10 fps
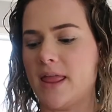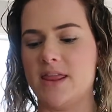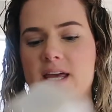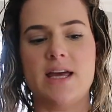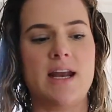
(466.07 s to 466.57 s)

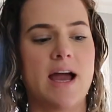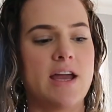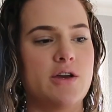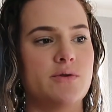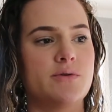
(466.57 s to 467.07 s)
Then
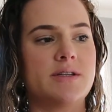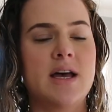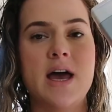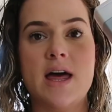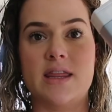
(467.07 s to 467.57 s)
I use
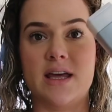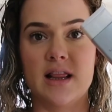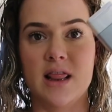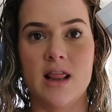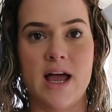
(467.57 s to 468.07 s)

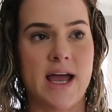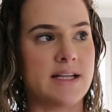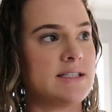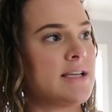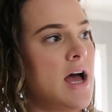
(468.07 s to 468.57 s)
the
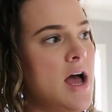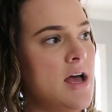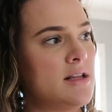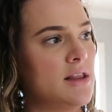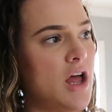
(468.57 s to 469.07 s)

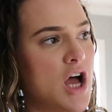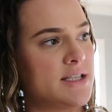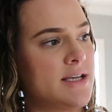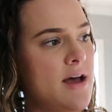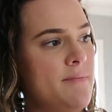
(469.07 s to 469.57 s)

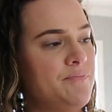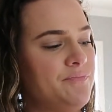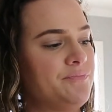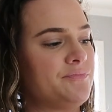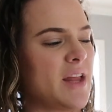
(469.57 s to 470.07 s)
Lanza
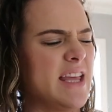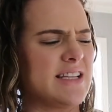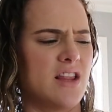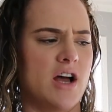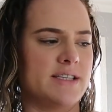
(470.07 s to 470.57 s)

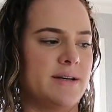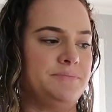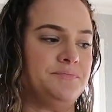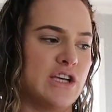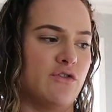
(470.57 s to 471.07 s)

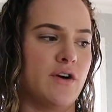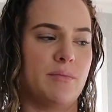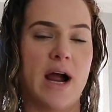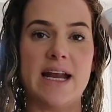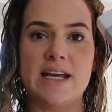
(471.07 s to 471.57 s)
Silver
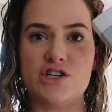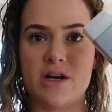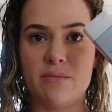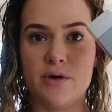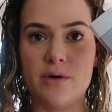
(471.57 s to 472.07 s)
Brightening
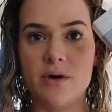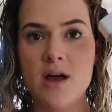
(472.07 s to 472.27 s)
Shampoo